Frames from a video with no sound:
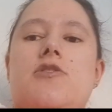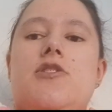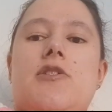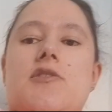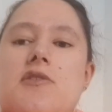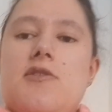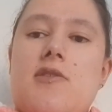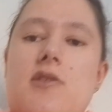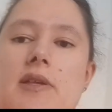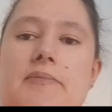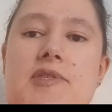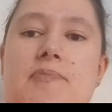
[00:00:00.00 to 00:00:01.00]
Jesus,
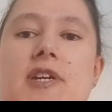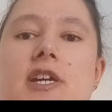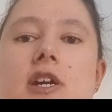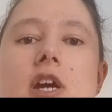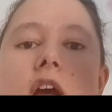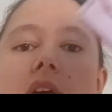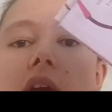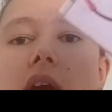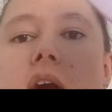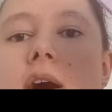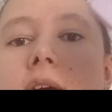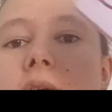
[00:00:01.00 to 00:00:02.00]
let me speak,
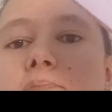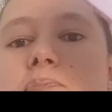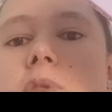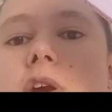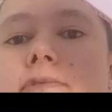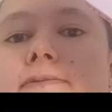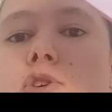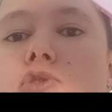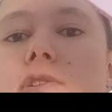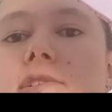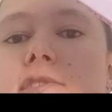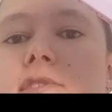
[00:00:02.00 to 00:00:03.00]

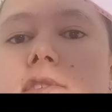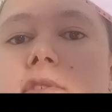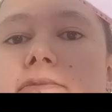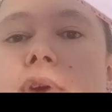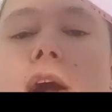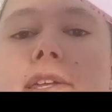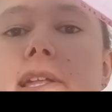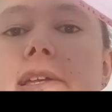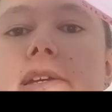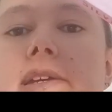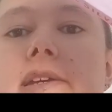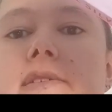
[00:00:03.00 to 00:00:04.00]
Flawless,
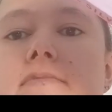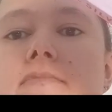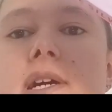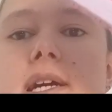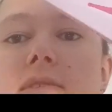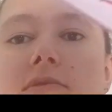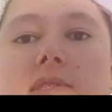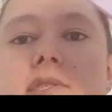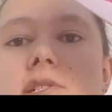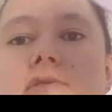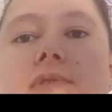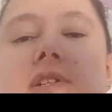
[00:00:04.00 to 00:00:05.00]
finally, by Elsie
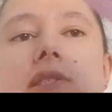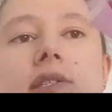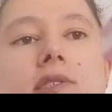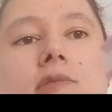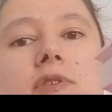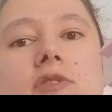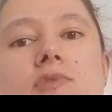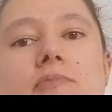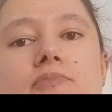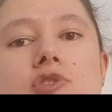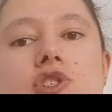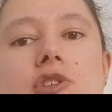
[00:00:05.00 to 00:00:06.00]
Silver. This has been on my
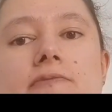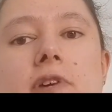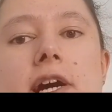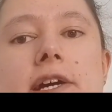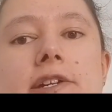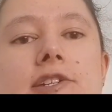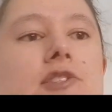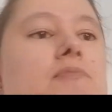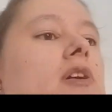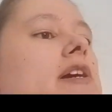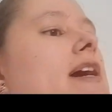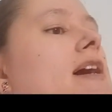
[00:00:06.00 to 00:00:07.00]
bookshelf for ages,
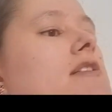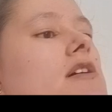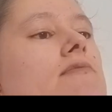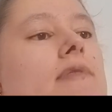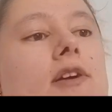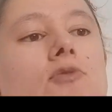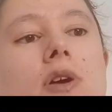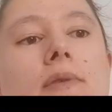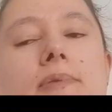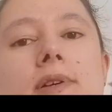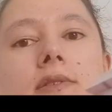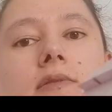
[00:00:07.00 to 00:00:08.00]
but again, I read quite a
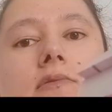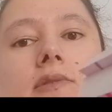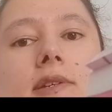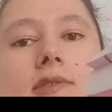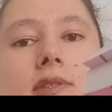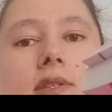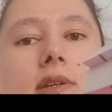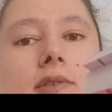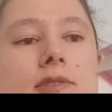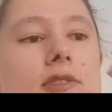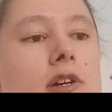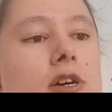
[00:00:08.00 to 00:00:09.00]
bit yesterday,
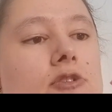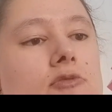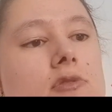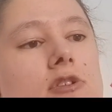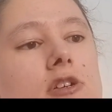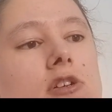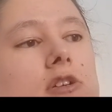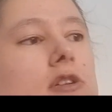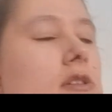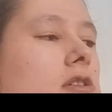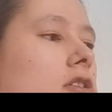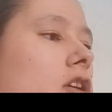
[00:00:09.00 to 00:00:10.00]
so
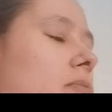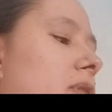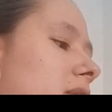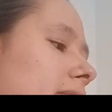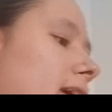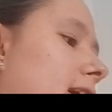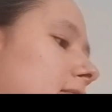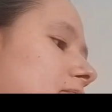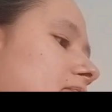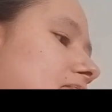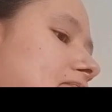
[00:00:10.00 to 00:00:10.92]
got a bit of that.